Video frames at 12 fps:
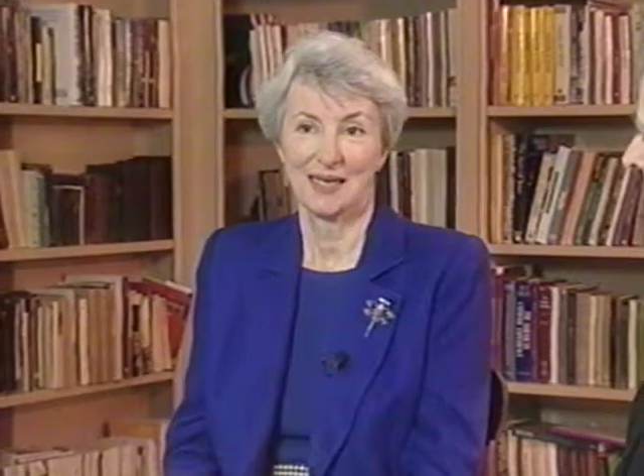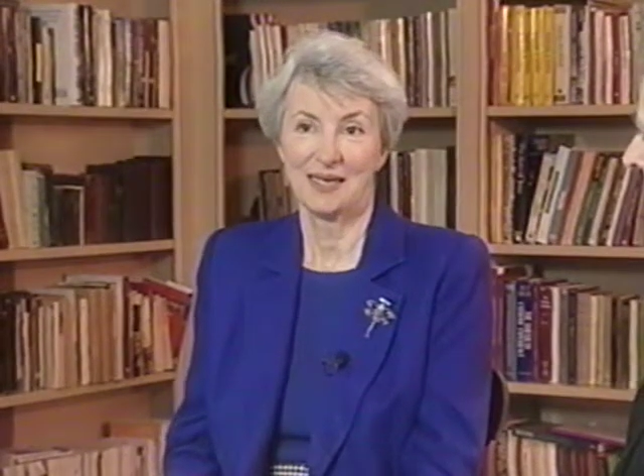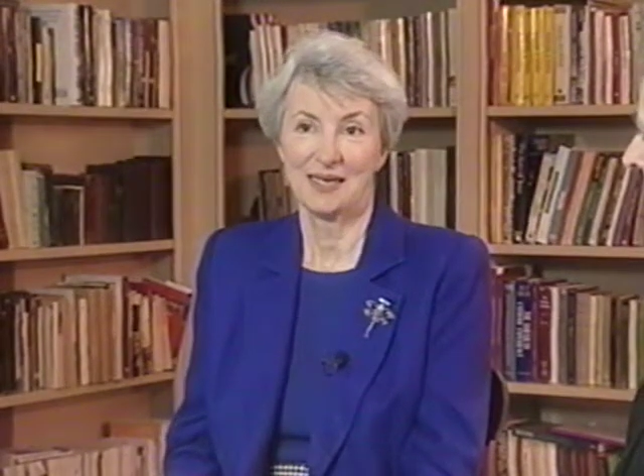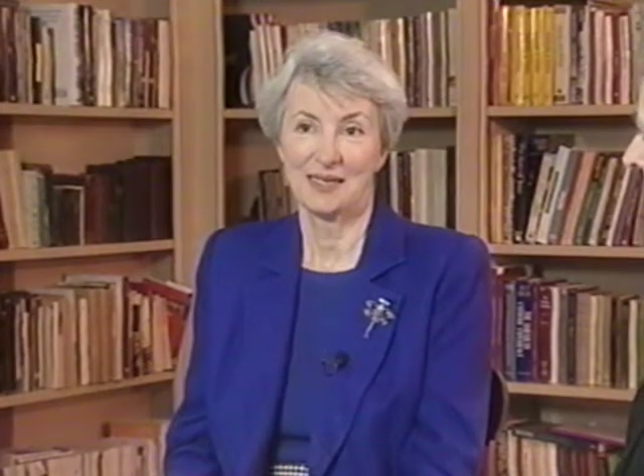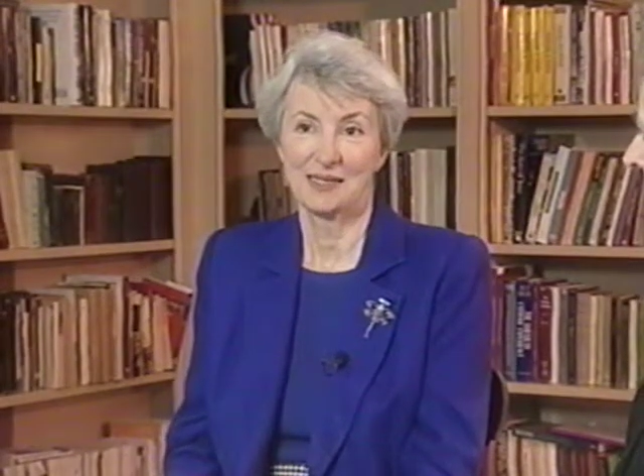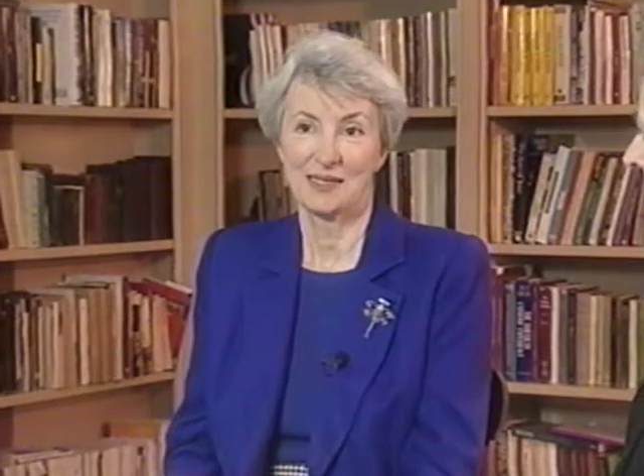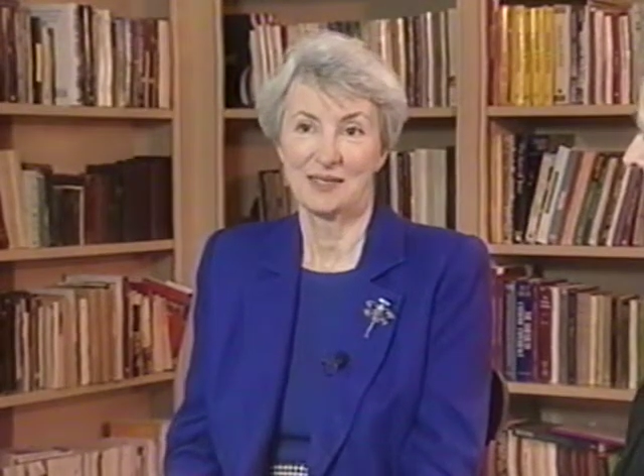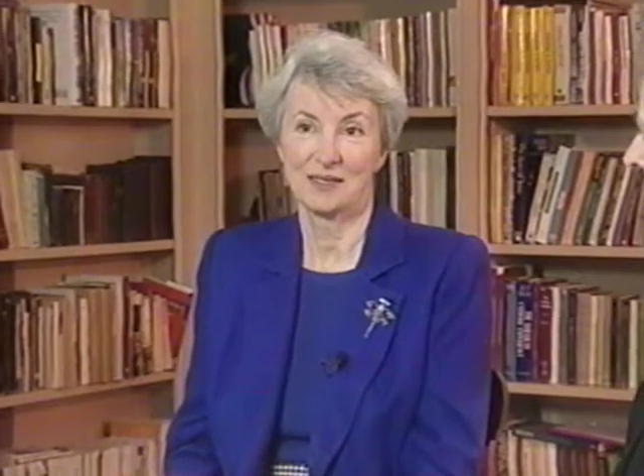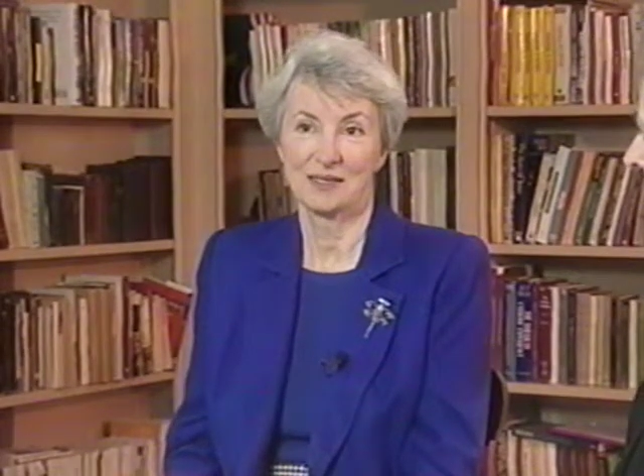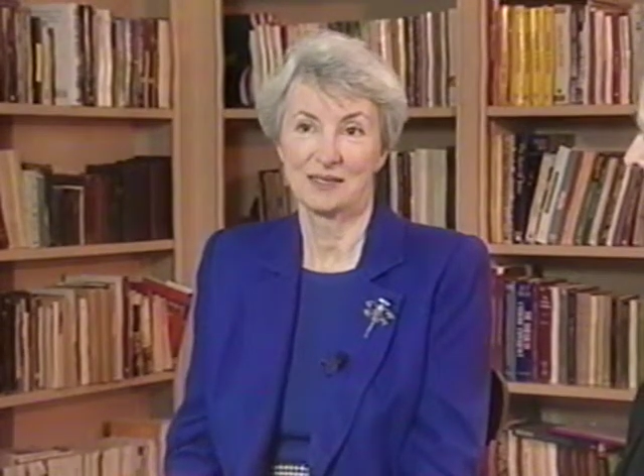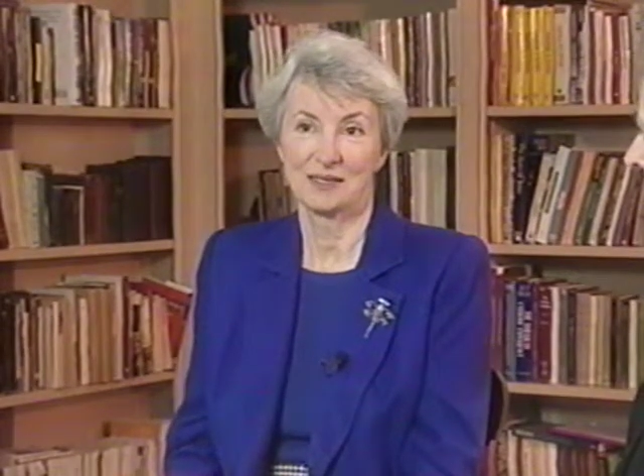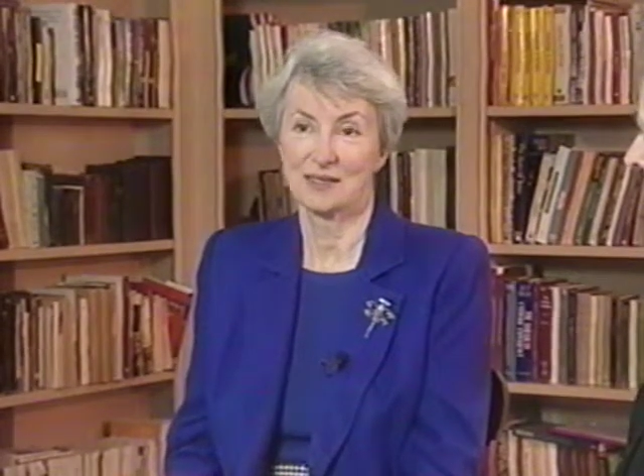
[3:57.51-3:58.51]
And
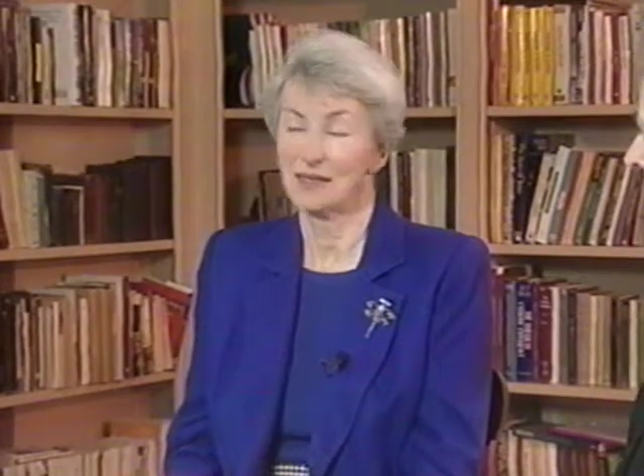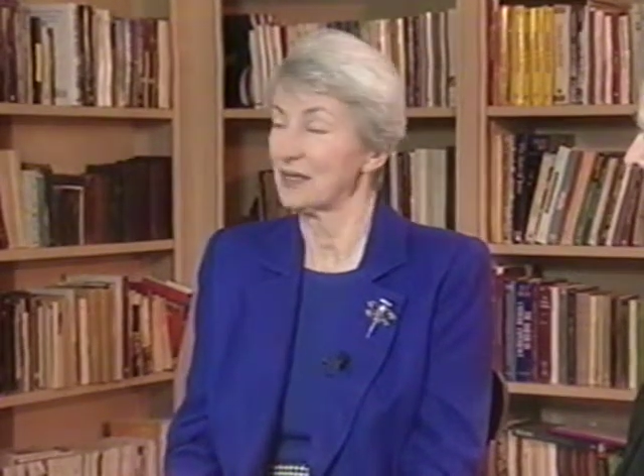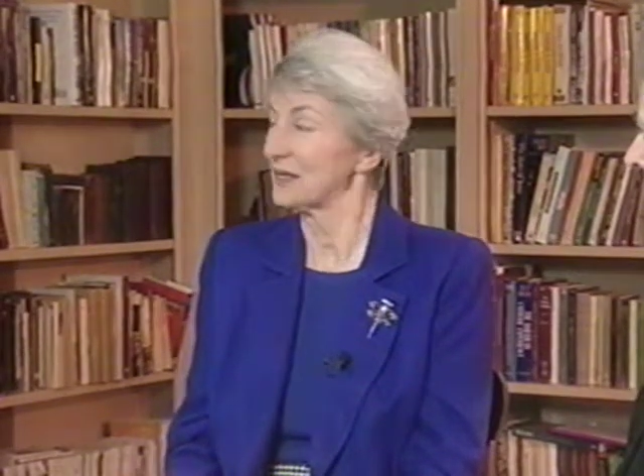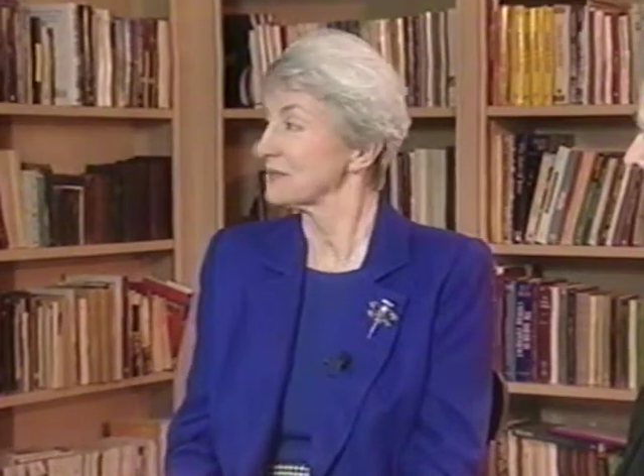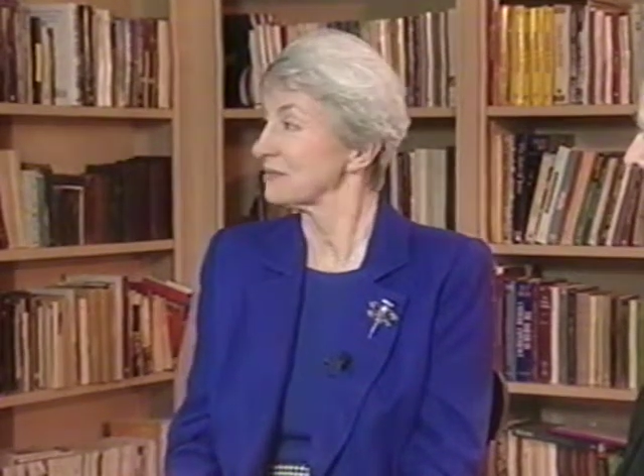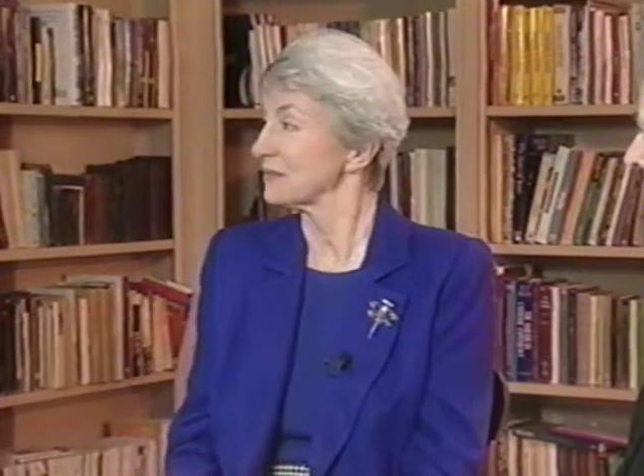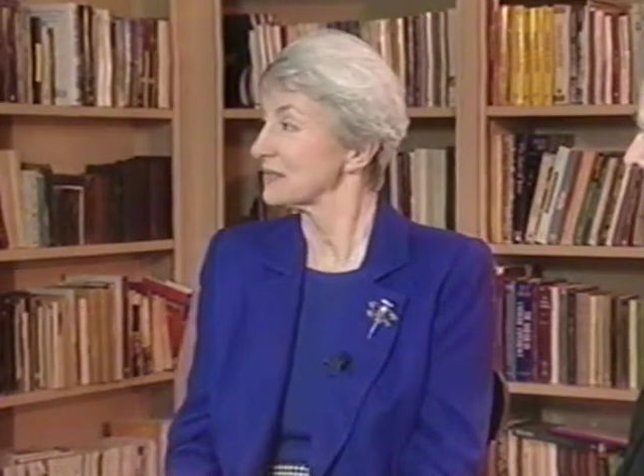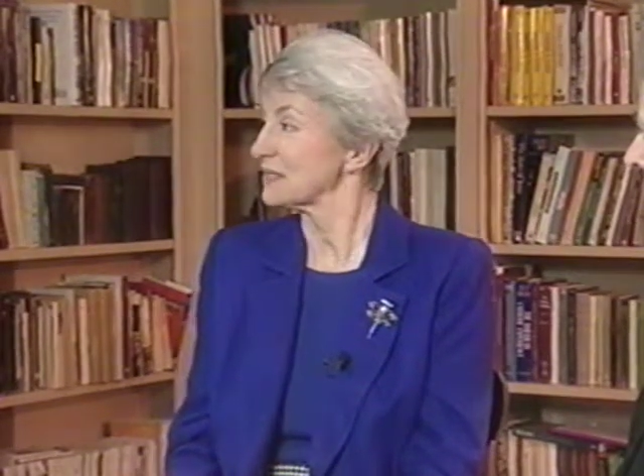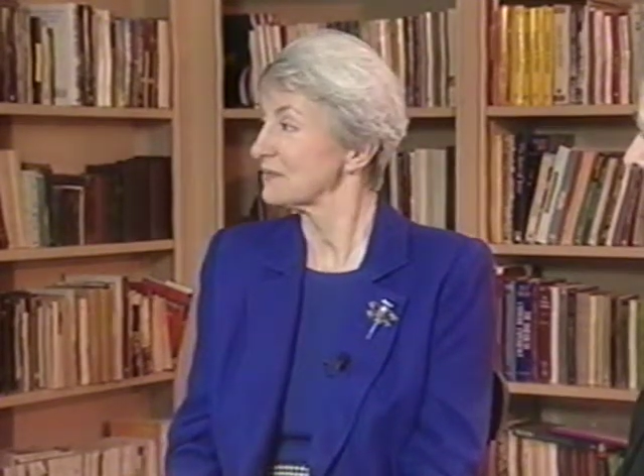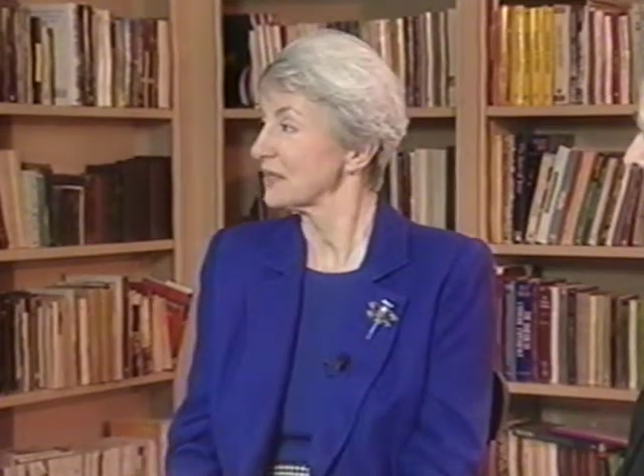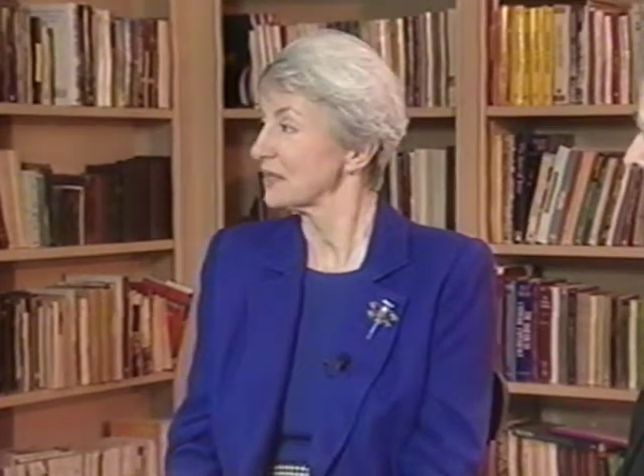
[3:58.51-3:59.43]
I was very